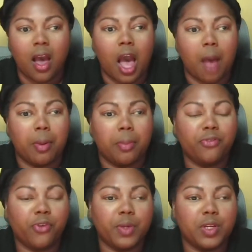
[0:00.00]
But
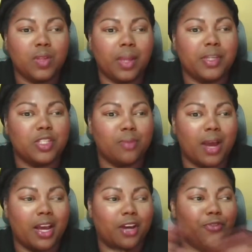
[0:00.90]
before we do, let me do
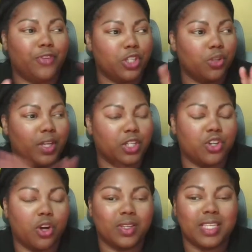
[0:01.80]
my official
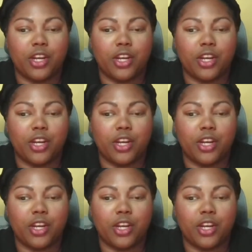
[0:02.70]
intro because I